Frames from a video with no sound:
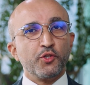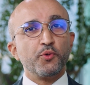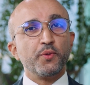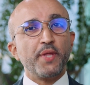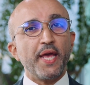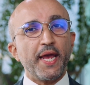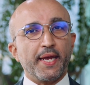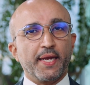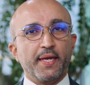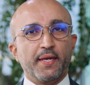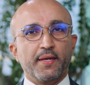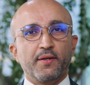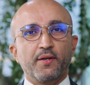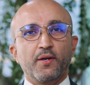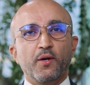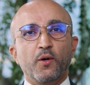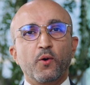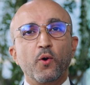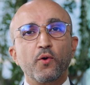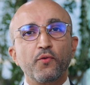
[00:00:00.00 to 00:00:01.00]
Today,
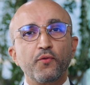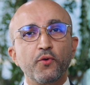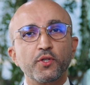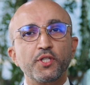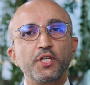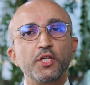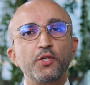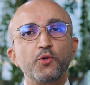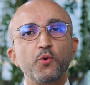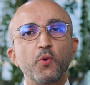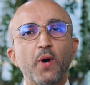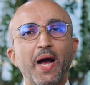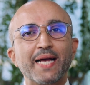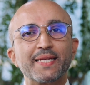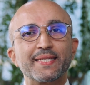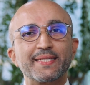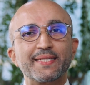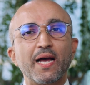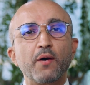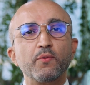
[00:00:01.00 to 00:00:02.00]
Core42
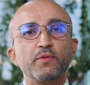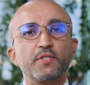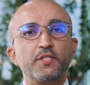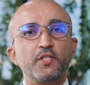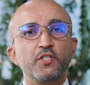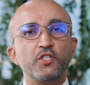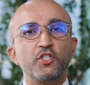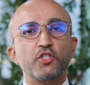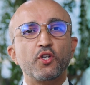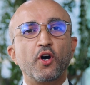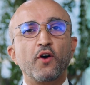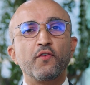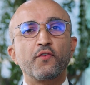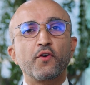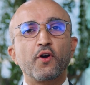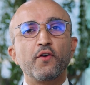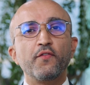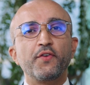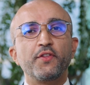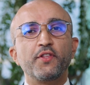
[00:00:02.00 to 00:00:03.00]
has thousands of
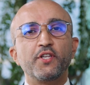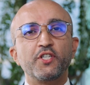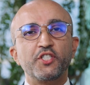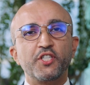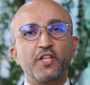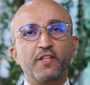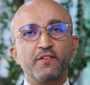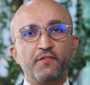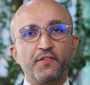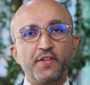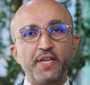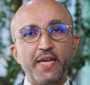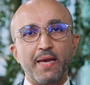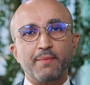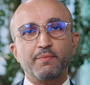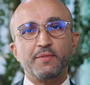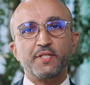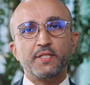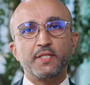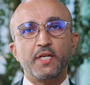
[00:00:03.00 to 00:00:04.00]
confidential
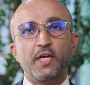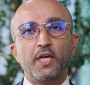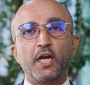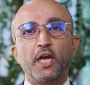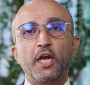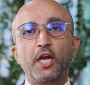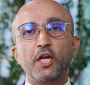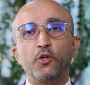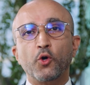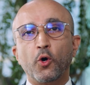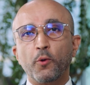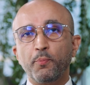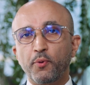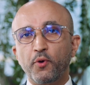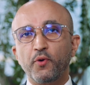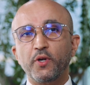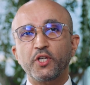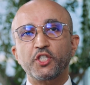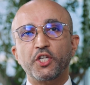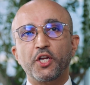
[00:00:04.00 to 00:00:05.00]
VMs in
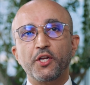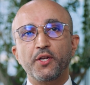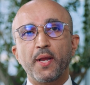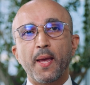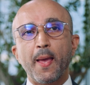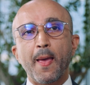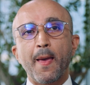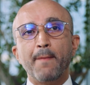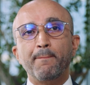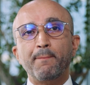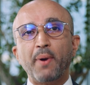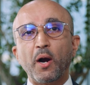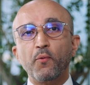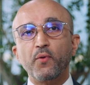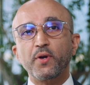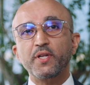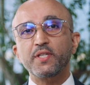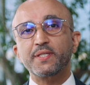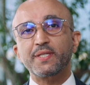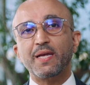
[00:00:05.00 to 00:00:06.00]
operation,
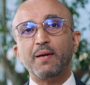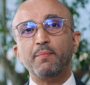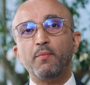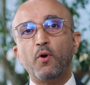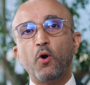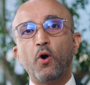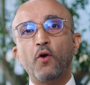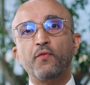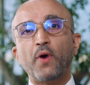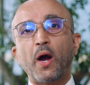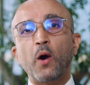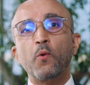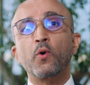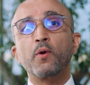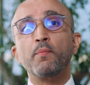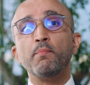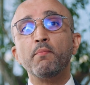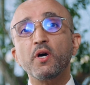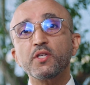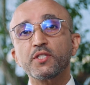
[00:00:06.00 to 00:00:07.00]
powering some of
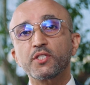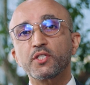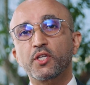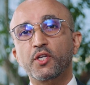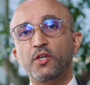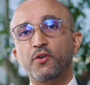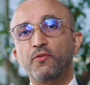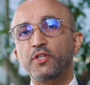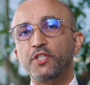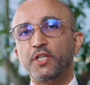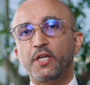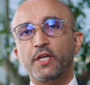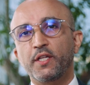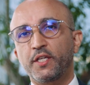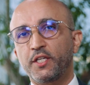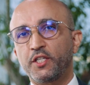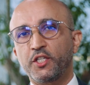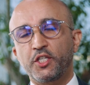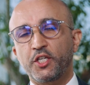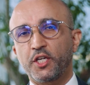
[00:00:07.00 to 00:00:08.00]
our most critical
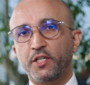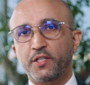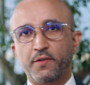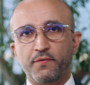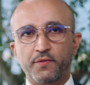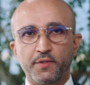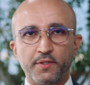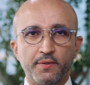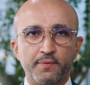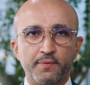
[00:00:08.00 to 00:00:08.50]
initiatives.